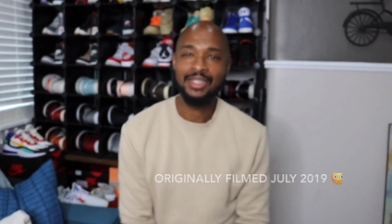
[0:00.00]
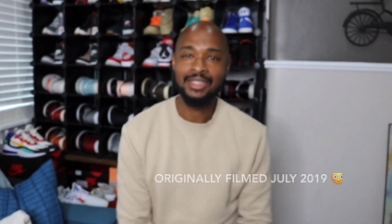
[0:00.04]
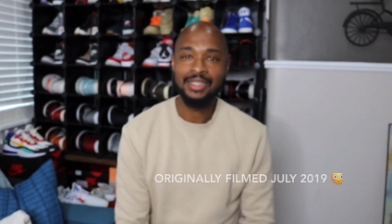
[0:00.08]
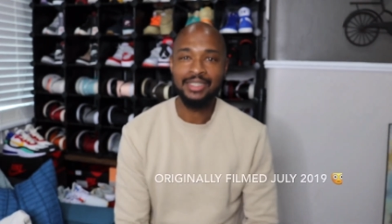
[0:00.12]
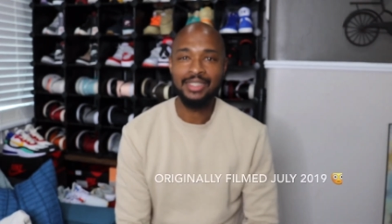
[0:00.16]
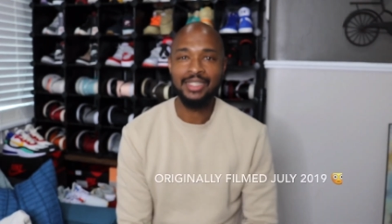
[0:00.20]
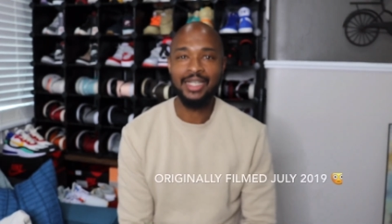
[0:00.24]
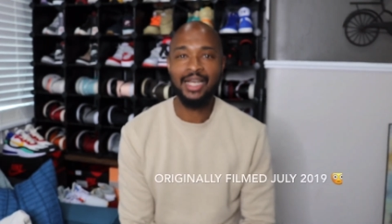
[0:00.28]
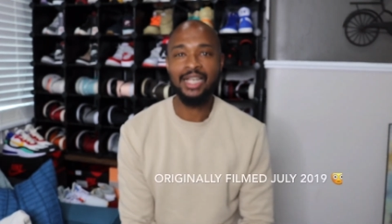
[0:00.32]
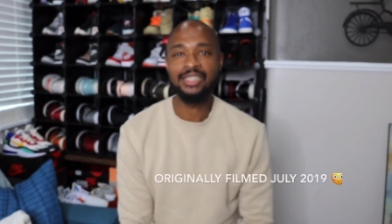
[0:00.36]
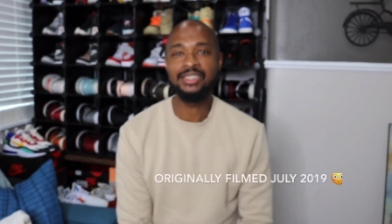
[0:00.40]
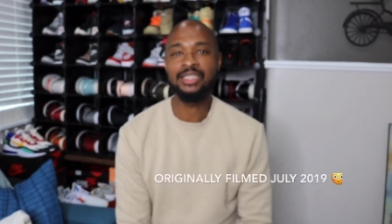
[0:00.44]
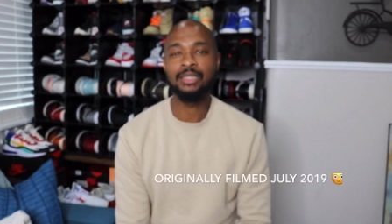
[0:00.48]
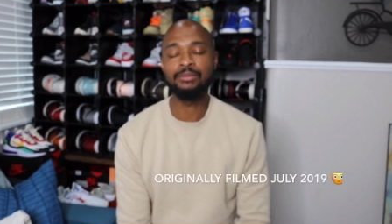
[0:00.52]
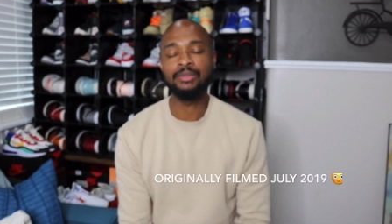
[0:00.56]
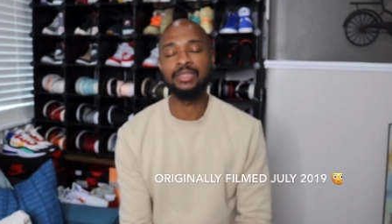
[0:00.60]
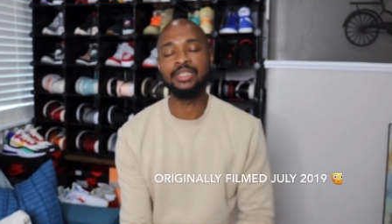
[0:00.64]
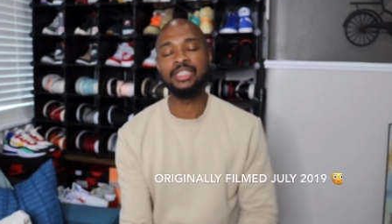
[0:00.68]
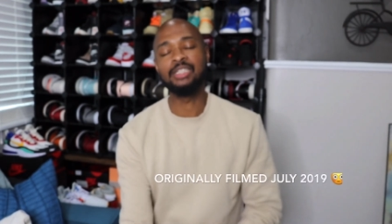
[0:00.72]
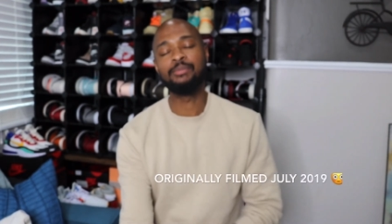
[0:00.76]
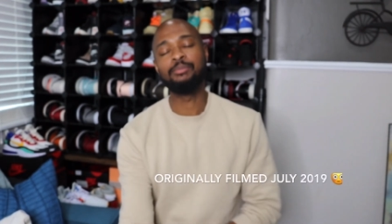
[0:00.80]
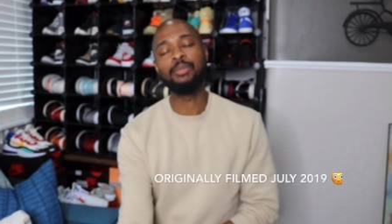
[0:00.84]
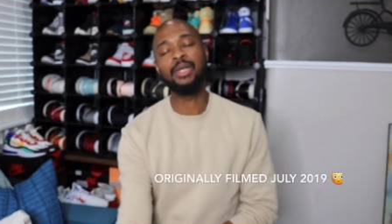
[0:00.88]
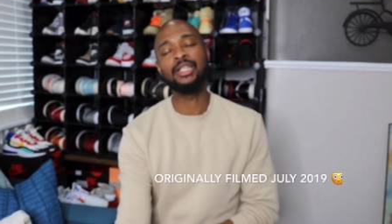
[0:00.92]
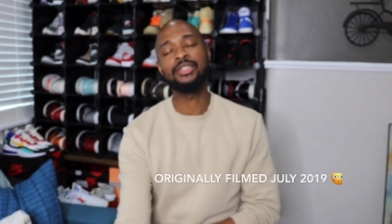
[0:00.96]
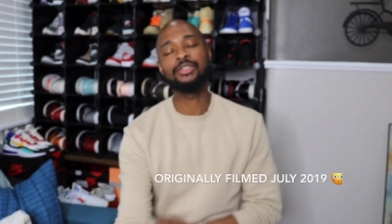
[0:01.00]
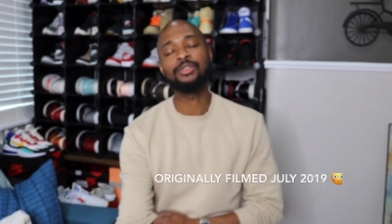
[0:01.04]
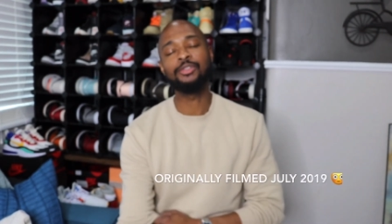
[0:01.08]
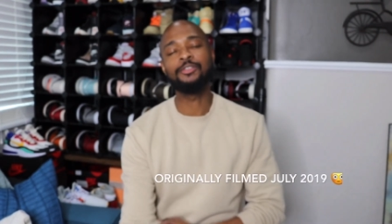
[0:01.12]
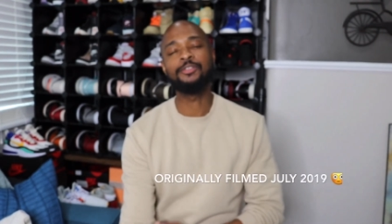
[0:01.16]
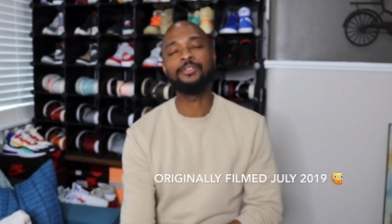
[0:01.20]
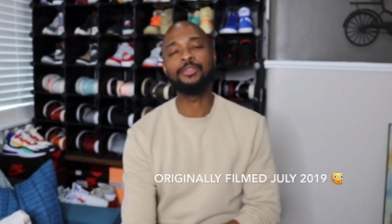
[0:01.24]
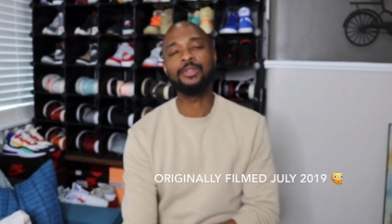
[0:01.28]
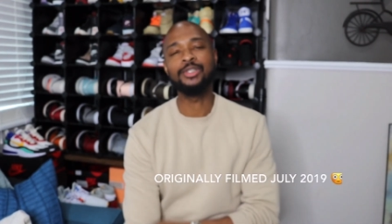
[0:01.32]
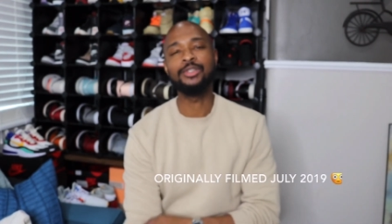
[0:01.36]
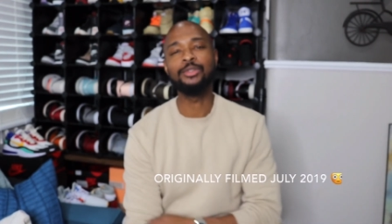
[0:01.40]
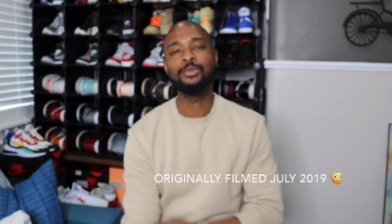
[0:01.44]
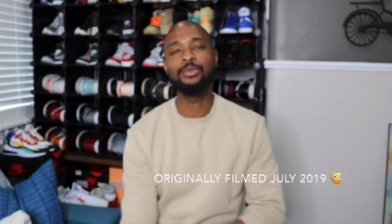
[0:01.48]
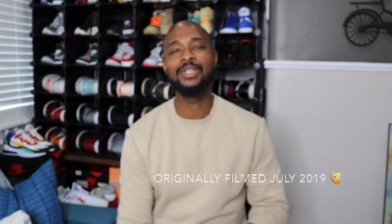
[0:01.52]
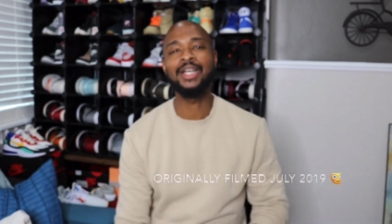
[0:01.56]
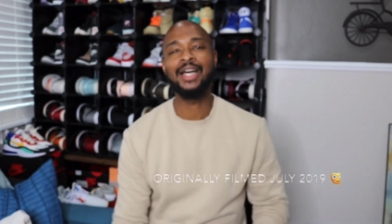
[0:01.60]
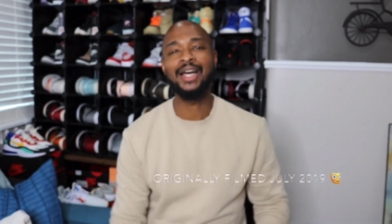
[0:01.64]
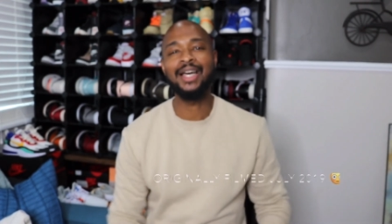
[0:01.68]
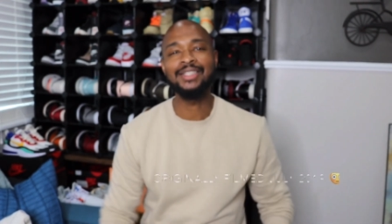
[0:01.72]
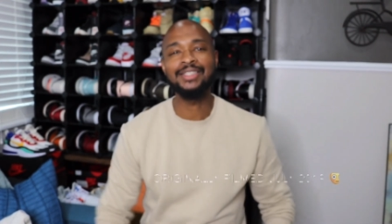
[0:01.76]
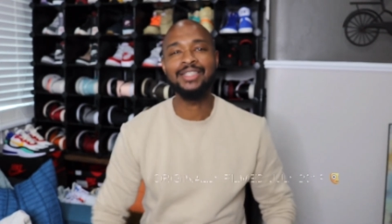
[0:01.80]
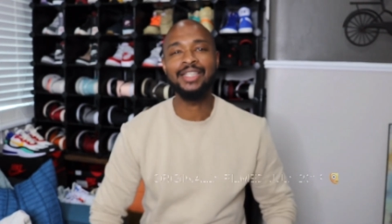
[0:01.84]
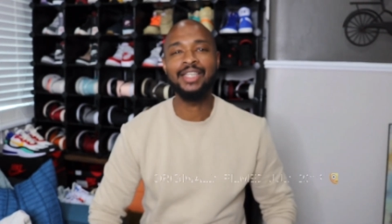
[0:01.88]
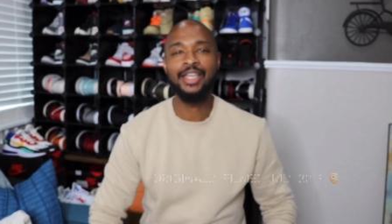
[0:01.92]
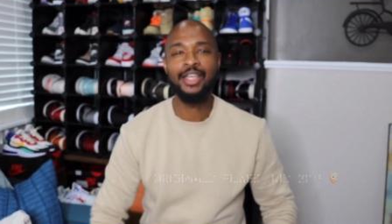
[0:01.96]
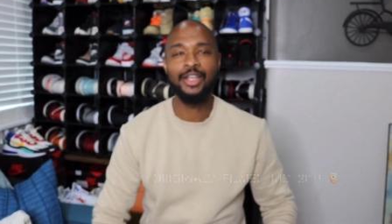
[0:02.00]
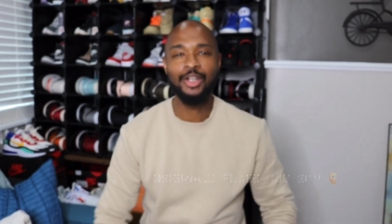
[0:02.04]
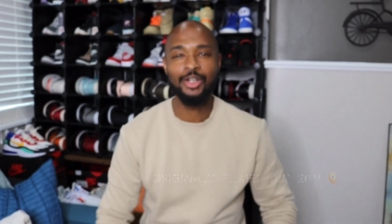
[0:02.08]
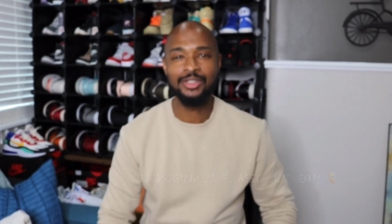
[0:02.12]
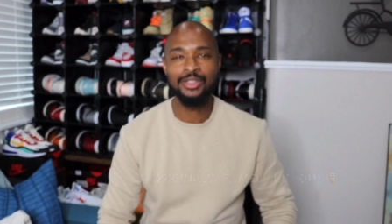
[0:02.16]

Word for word: got something special for you guys here